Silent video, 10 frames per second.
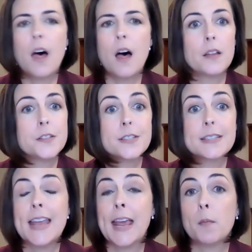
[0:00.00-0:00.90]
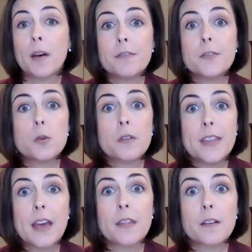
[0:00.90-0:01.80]
I'll just name a few of
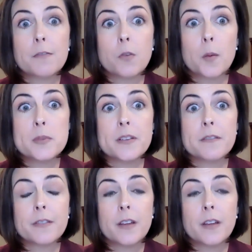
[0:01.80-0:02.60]
the other forms of